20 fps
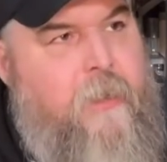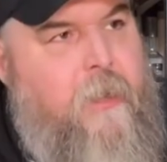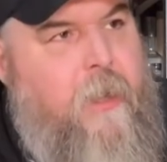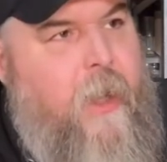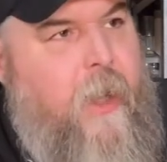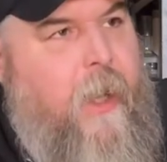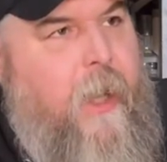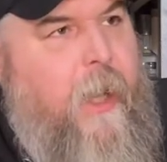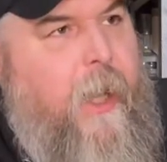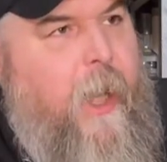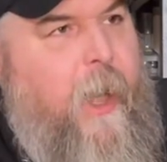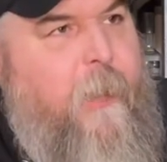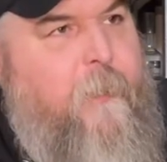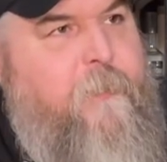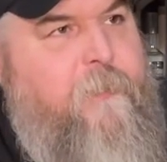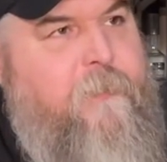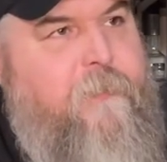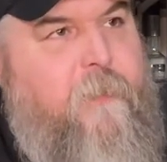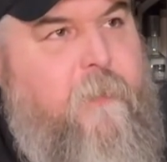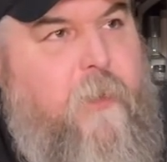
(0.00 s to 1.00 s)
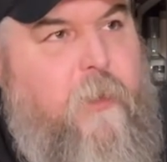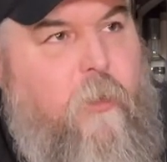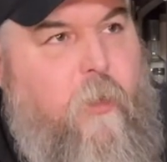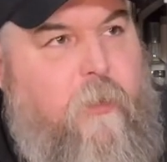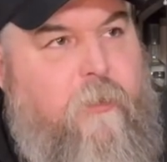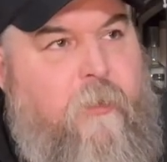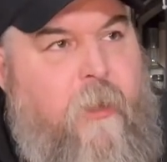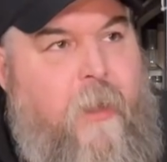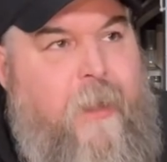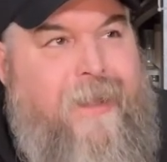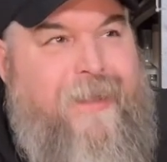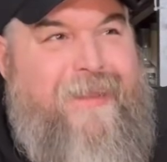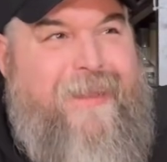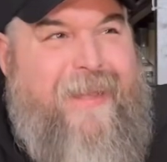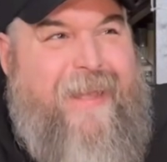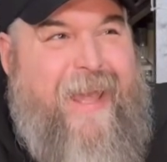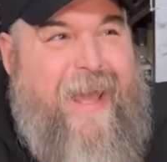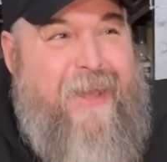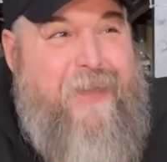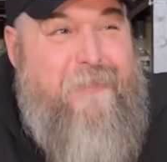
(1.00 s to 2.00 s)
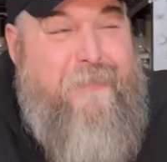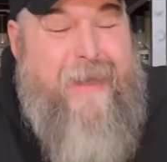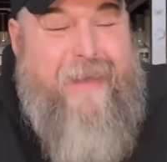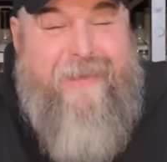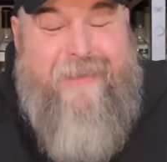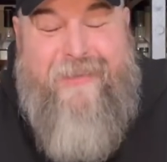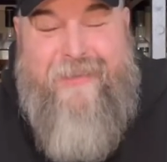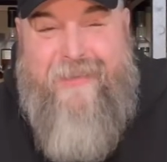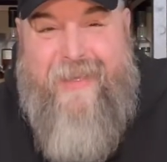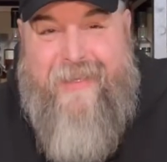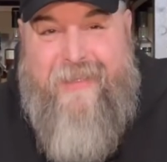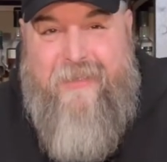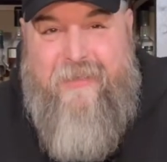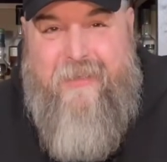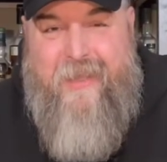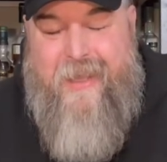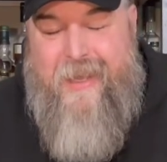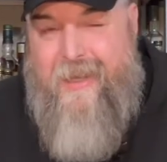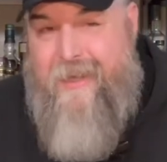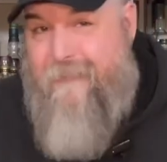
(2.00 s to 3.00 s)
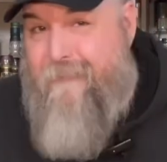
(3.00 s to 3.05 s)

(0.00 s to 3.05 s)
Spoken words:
Of course, the Calumet 16.